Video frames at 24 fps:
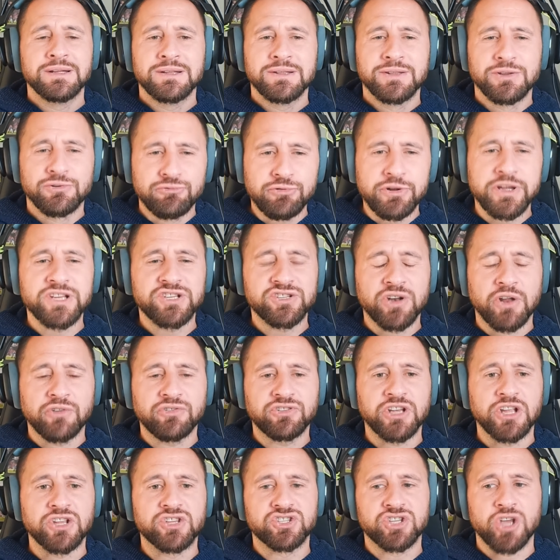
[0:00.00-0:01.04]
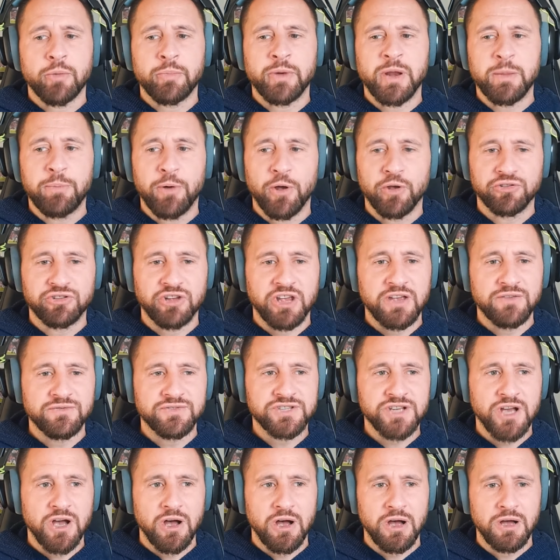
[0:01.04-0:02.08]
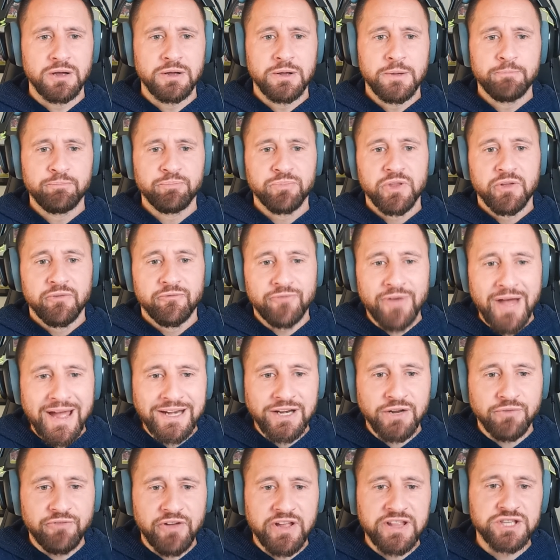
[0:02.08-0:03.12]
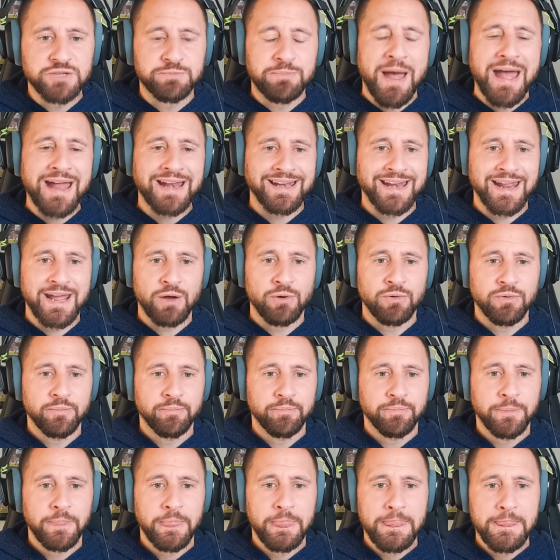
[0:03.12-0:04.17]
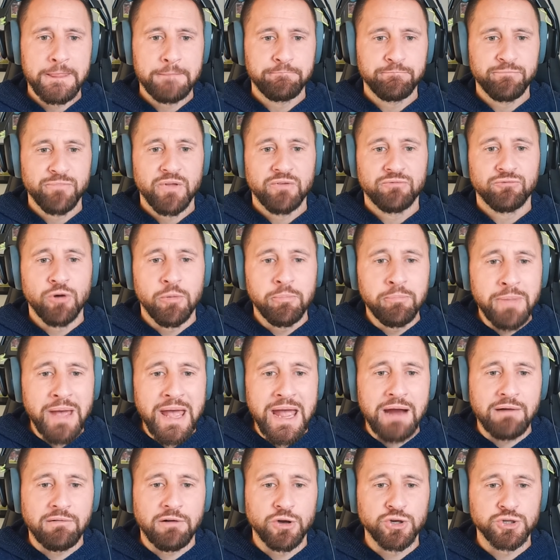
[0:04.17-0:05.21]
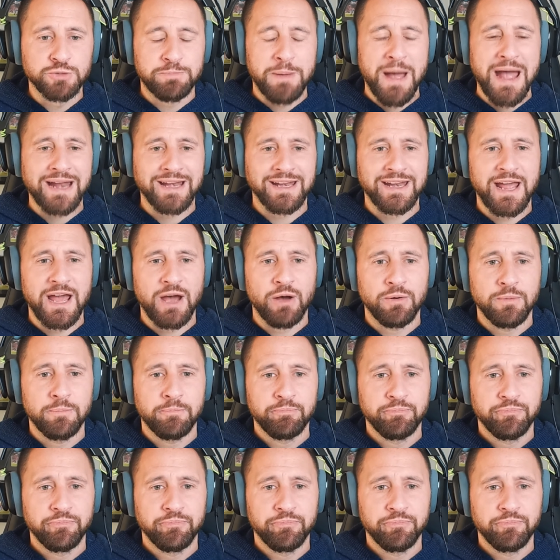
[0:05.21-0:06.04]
the reason I said so many positives are Van der Ven's back now. Romero's back now.